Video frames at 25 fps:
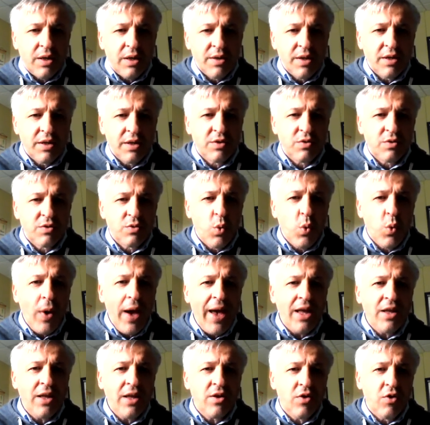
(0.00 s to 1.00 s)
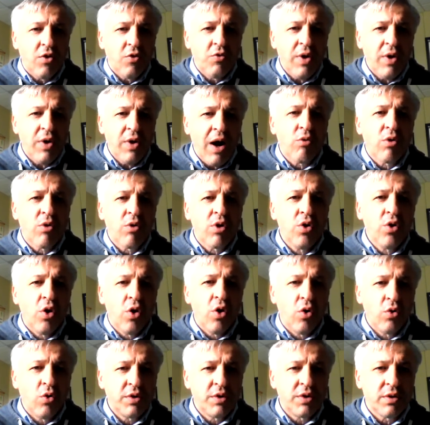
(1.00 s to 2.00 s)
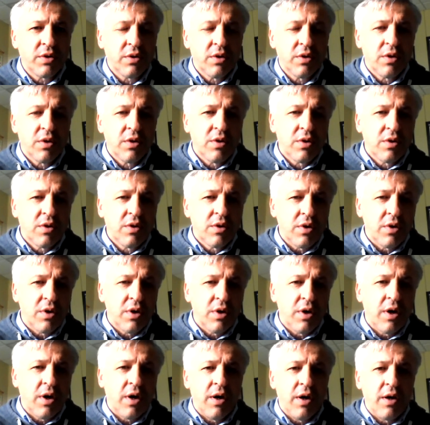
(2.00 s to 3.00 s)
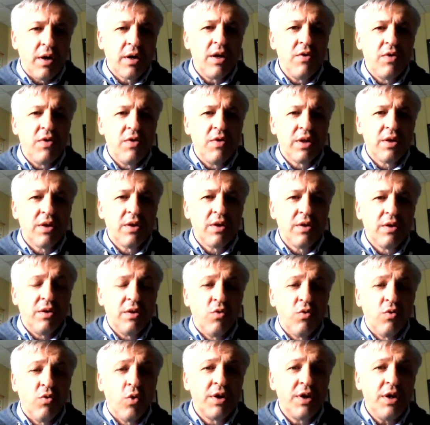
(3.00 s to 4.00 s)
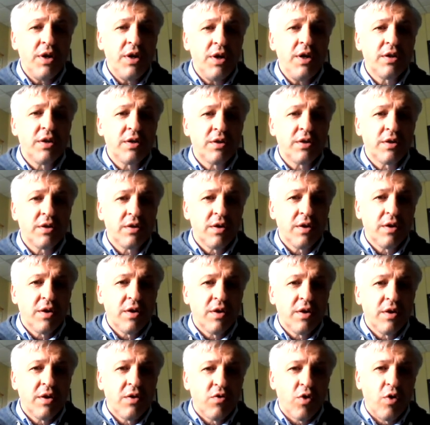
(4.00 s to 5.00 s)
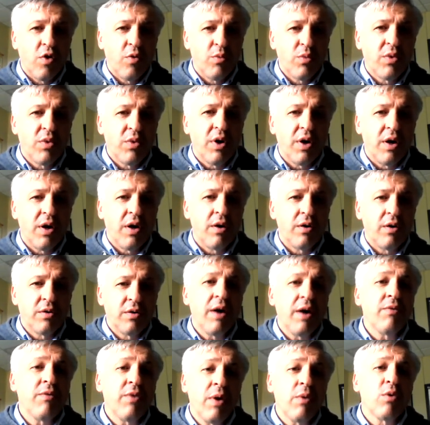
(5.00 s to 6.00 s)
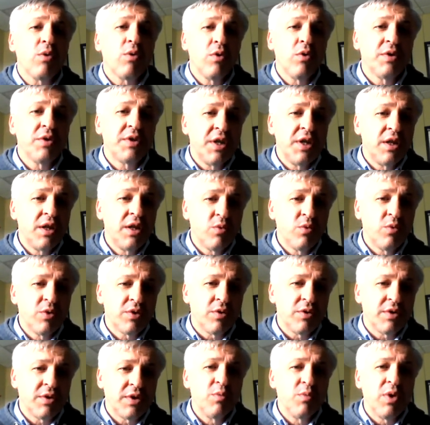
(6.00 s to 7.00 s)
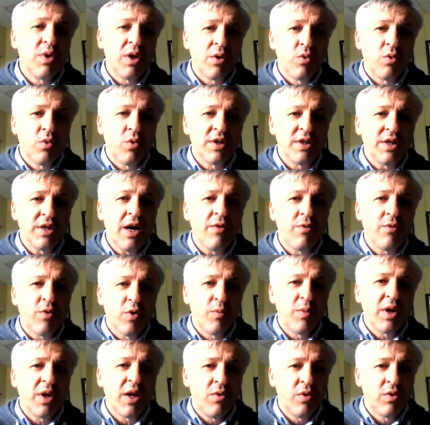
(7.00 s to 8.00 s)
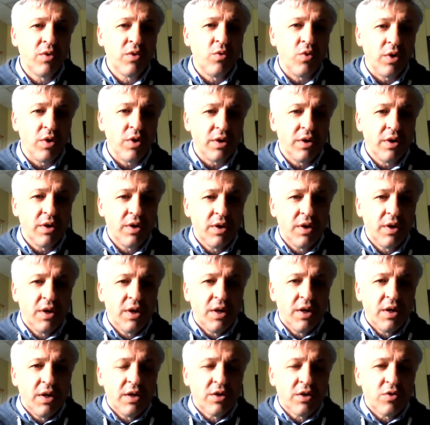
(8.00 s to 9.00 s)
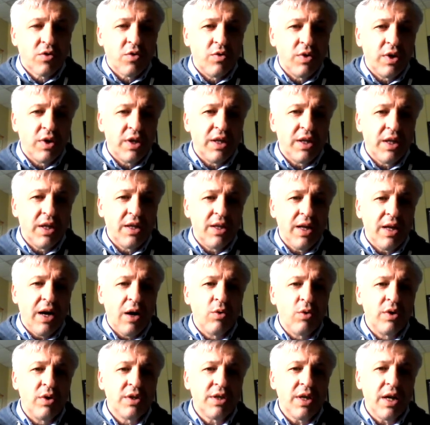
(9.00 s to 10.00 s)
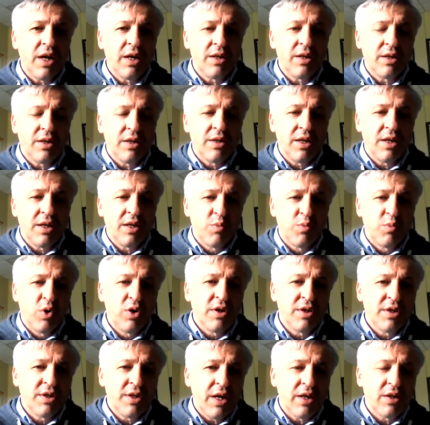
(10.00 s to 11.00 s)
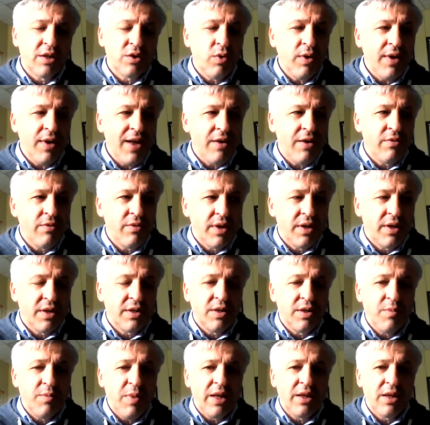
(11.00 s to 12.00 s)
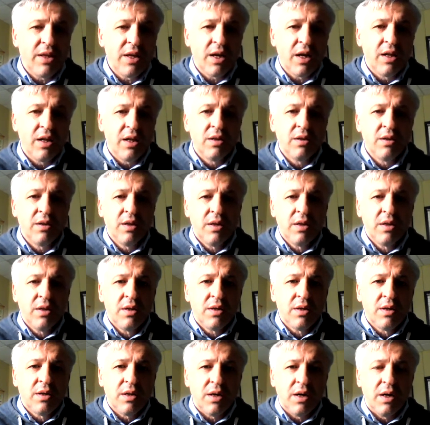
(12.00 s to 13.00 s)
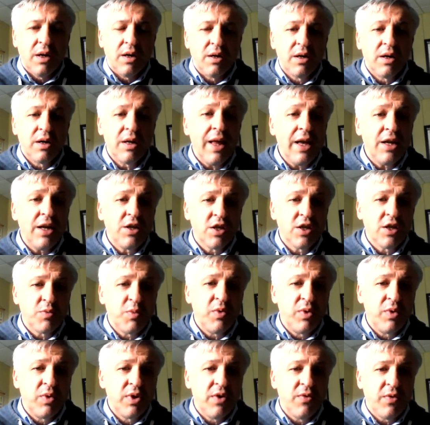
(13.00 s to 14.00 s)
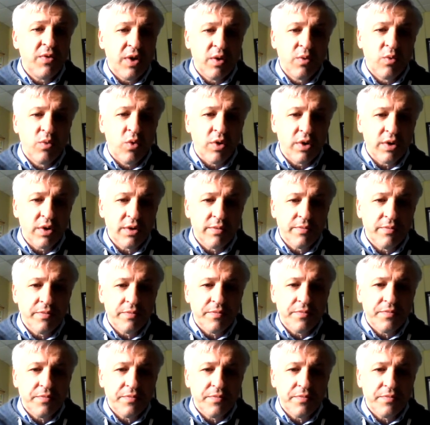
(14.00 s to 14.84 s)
this weight of how close a given word is from how close synonyms or similar words are from a given word. So this model starts to have semantical relations between different words.